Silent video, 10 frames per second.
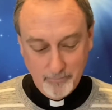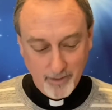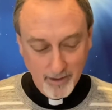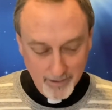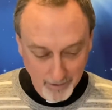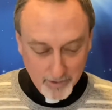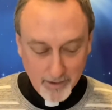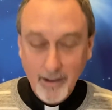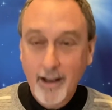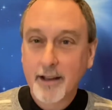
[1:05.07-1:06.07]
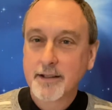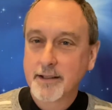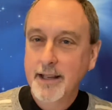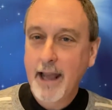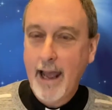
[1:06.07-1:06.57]
Nevertheless,
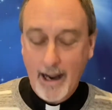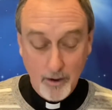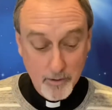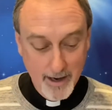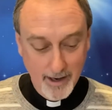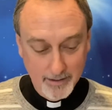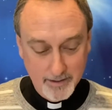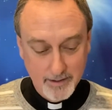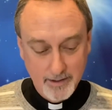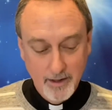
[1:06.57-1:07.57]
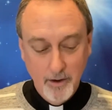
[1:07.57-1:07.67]
he acquiesced.